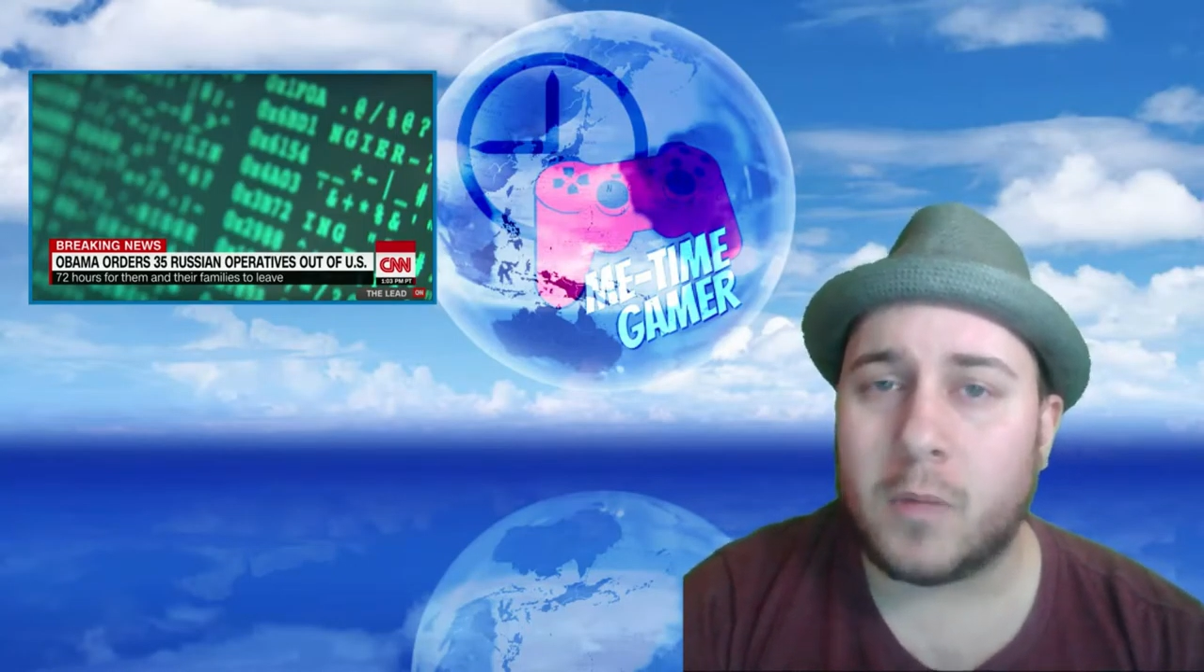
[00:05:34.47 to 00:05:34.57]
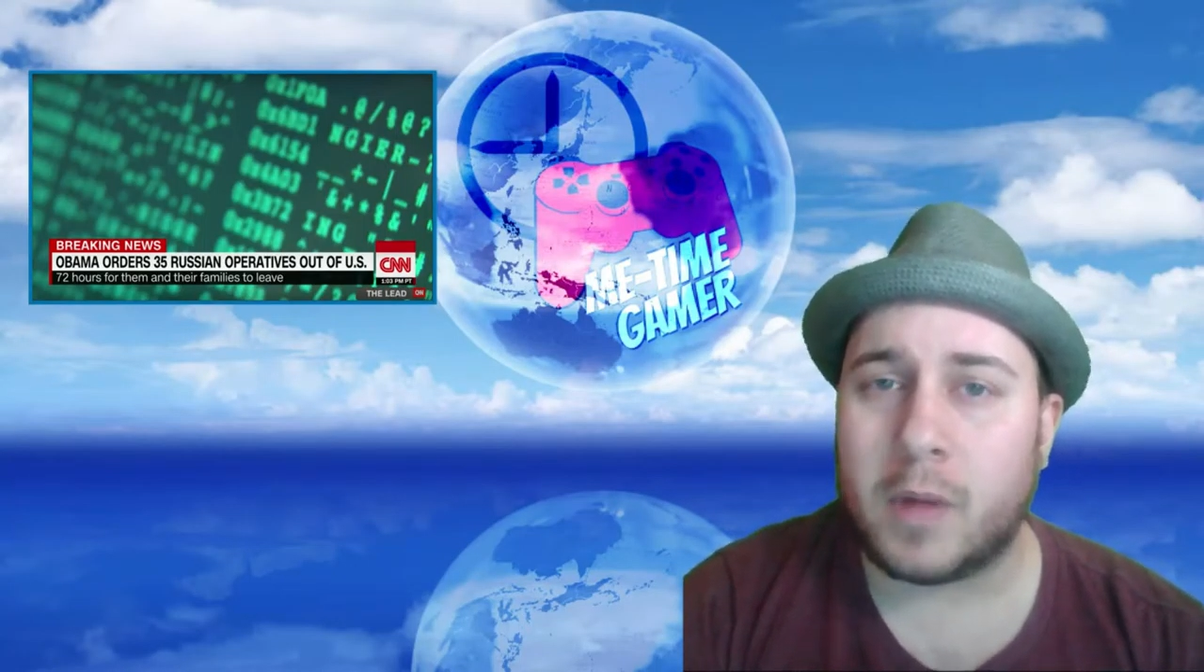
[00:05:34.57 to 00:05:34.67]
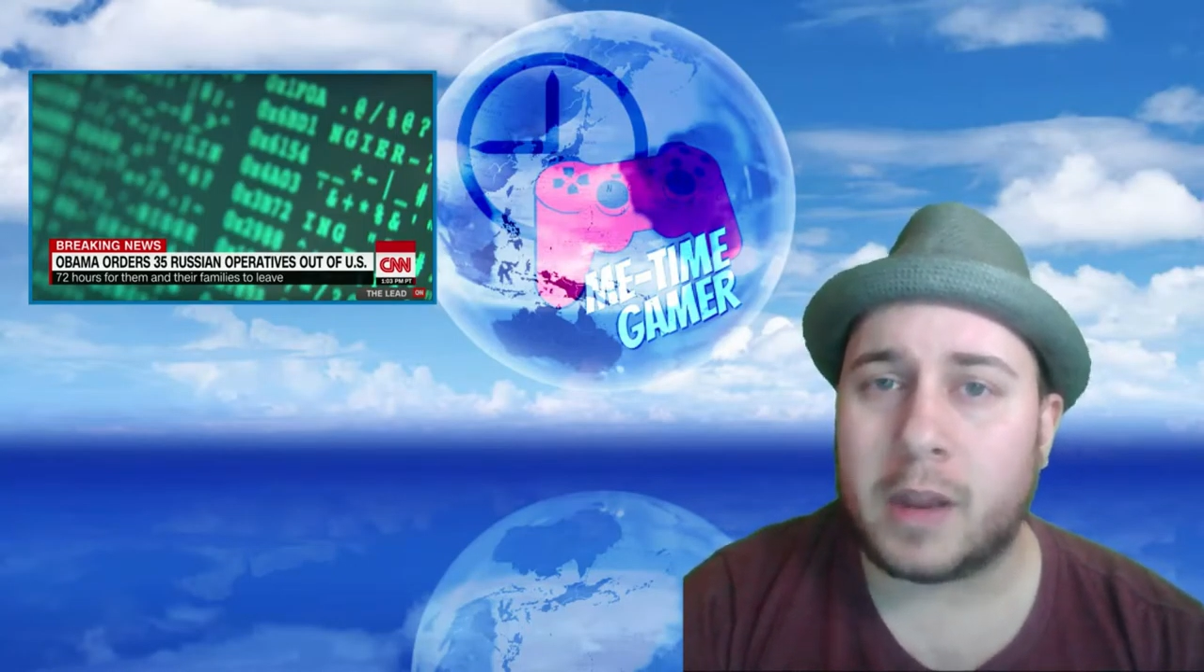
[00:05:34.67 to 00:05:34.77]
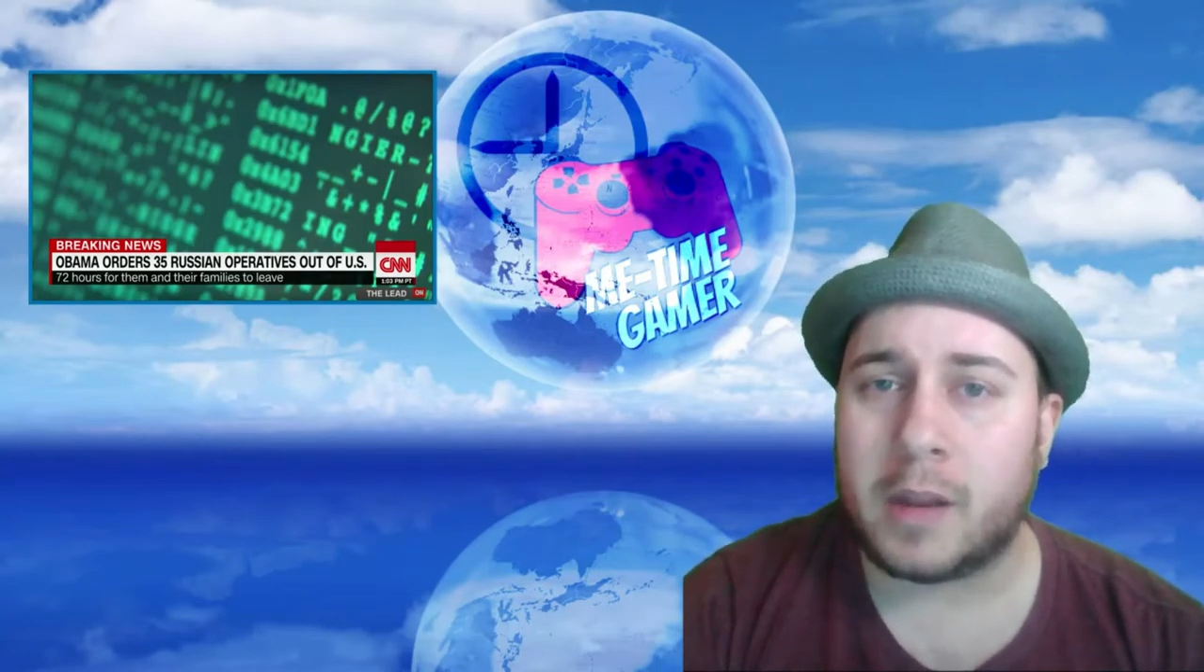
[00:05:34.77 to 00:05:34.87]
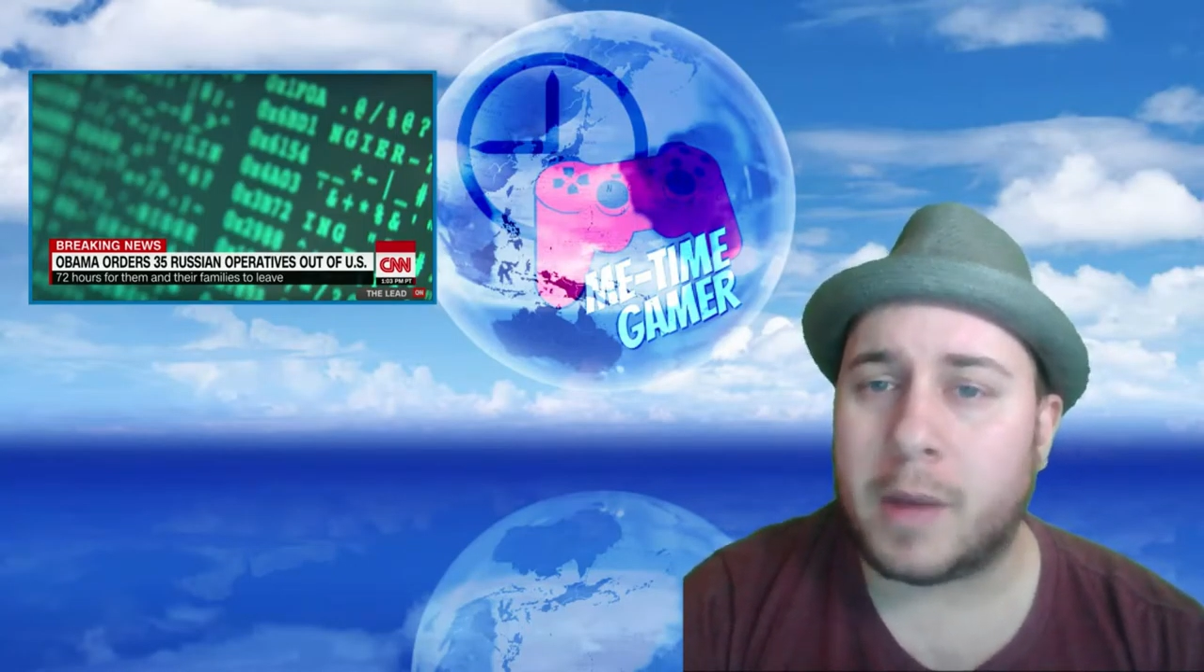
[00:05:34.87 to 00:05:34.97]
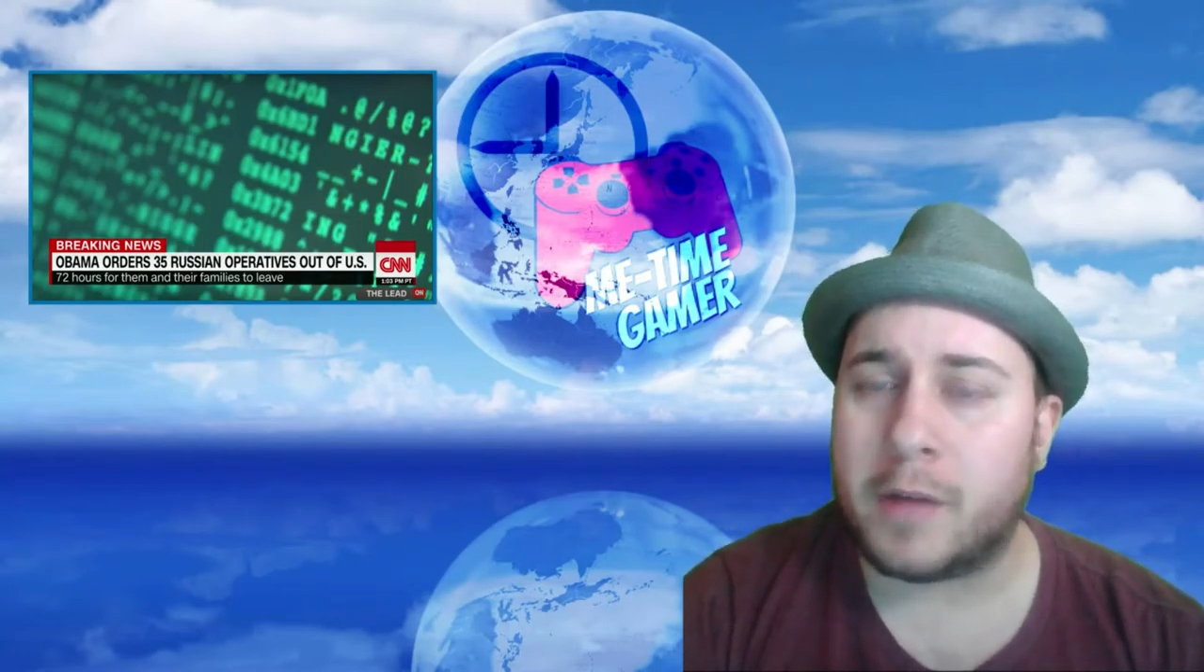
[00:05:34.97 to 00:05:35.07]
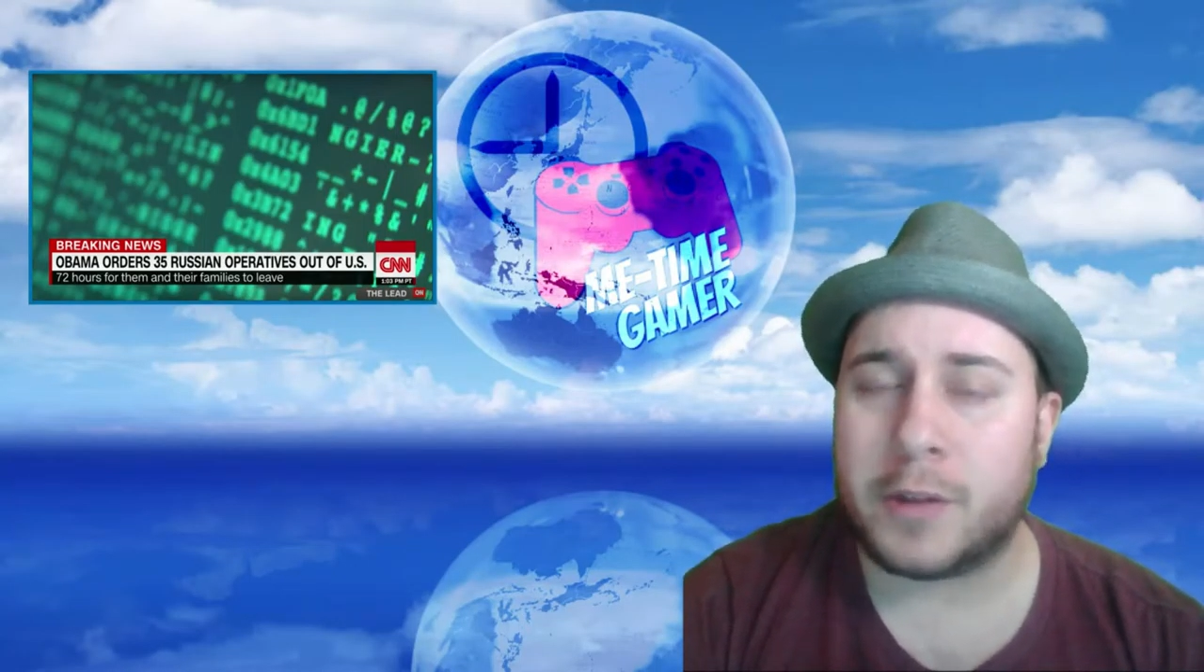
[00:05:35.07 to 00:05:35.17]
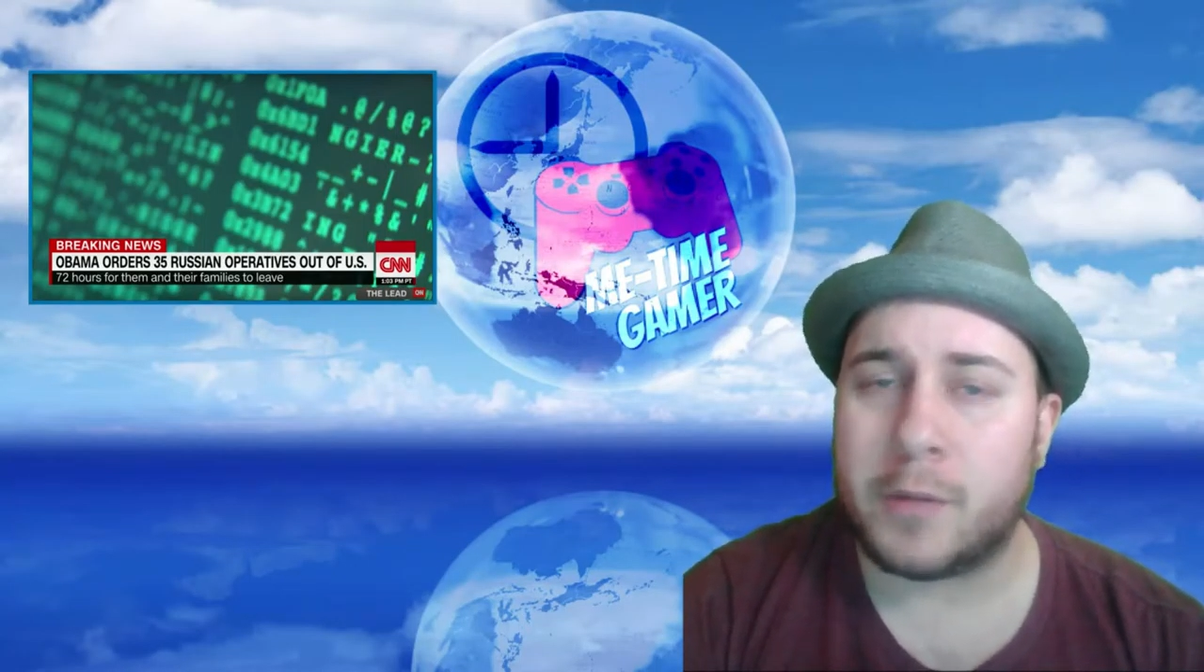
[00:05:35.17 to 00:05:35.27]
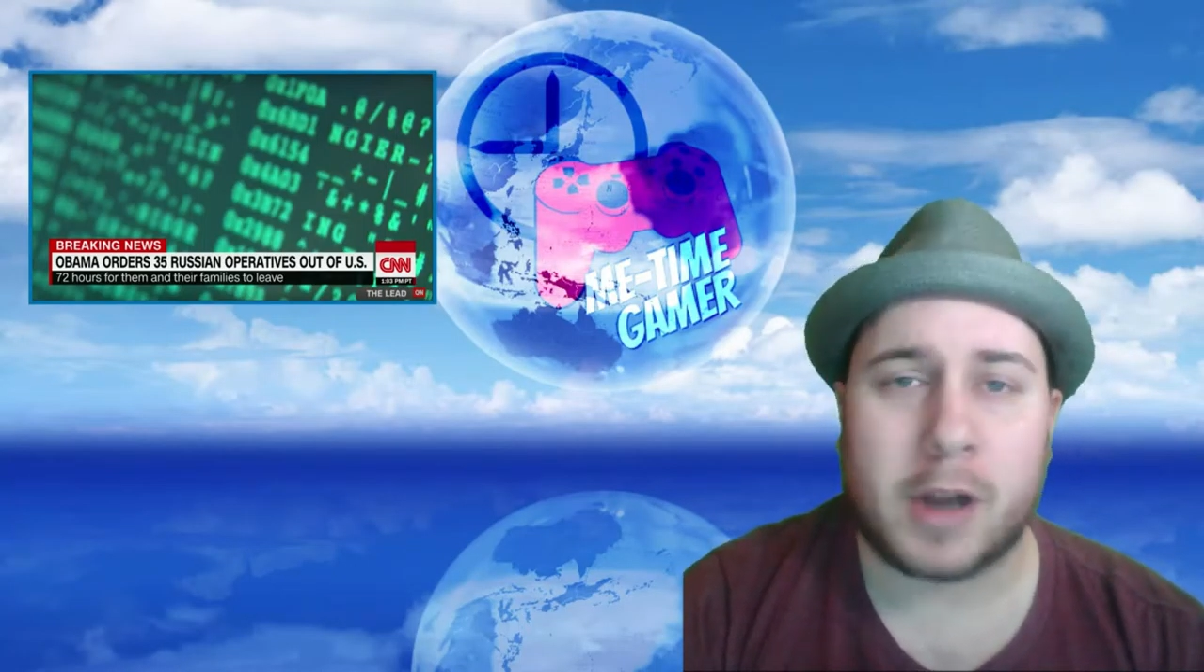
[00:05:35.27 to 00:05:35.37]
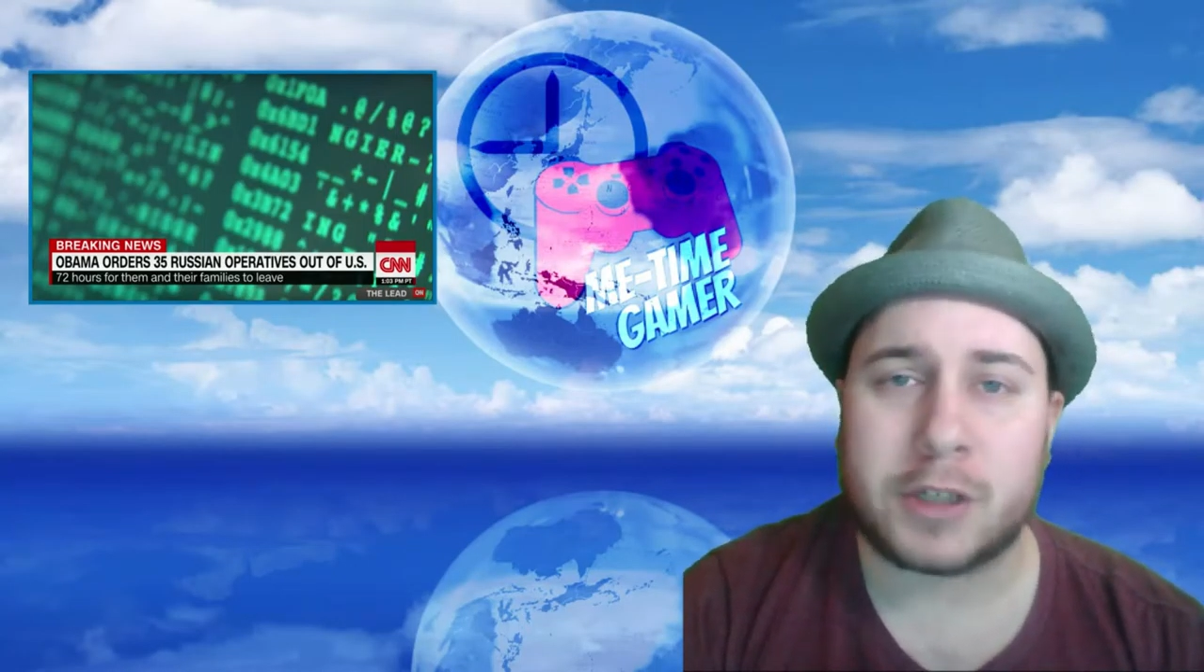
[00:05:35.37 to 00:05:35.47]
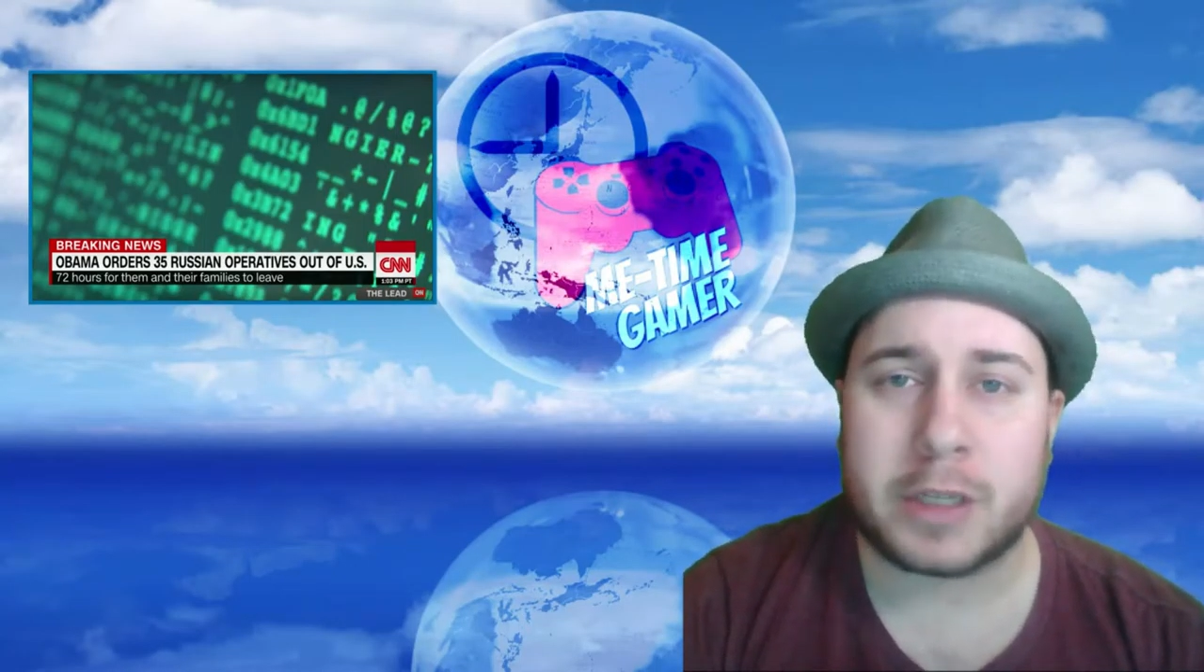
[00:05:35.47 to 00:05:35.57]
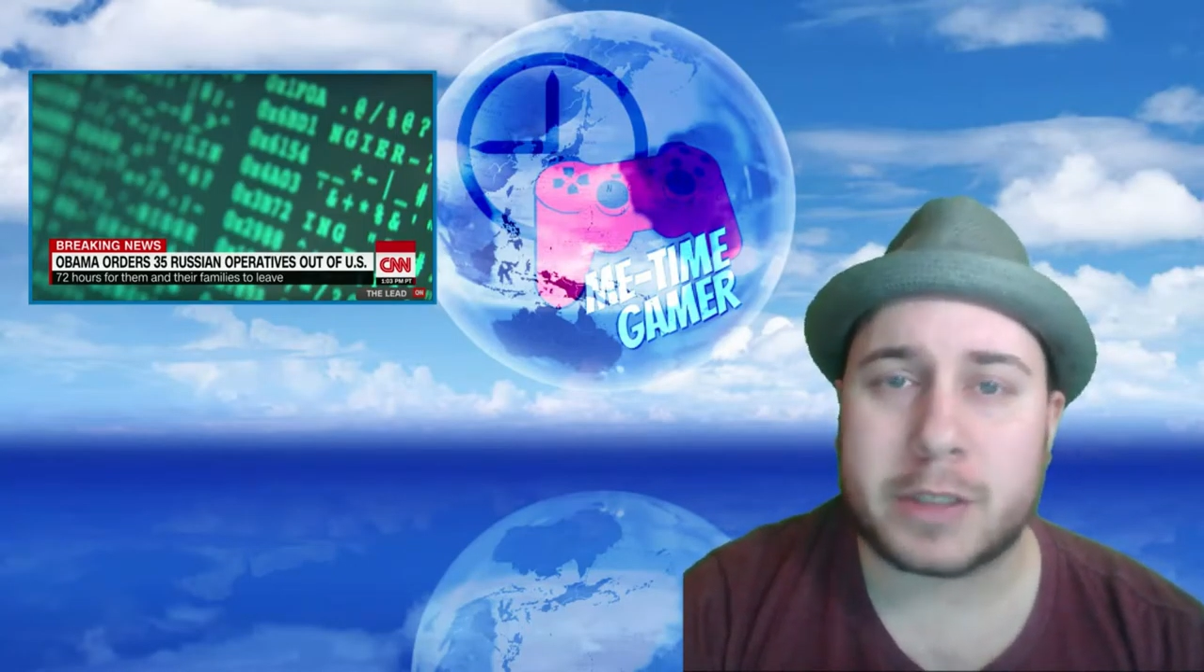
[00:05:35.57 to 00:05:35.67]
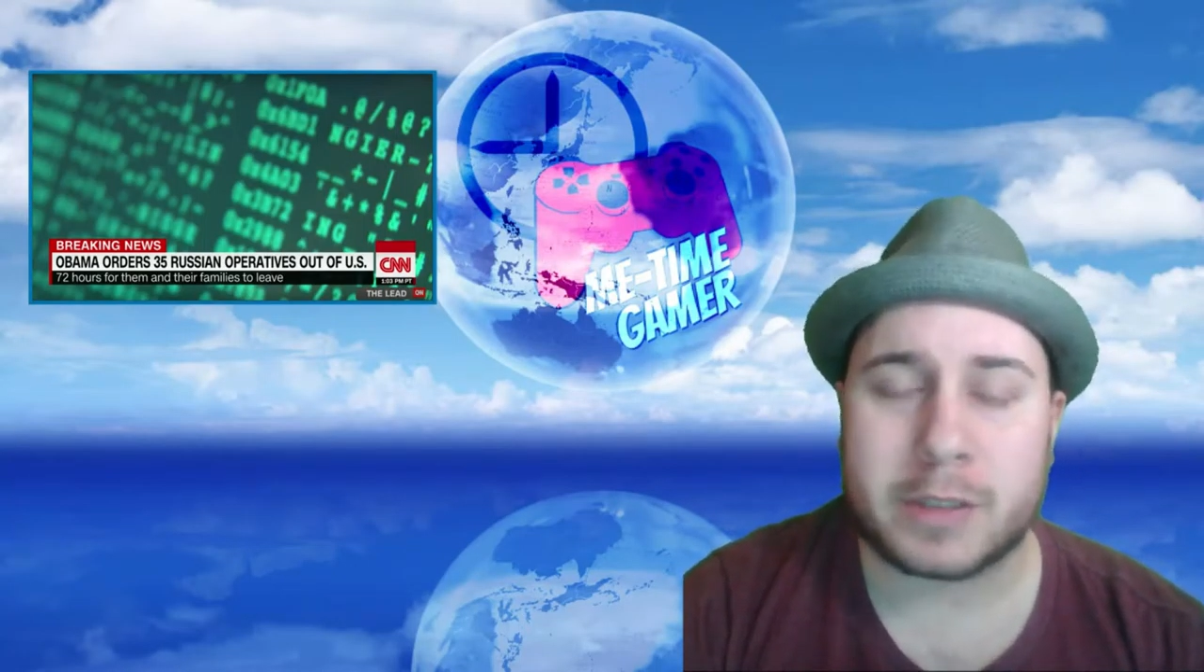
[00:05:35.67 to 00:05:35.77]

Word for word: about the Russians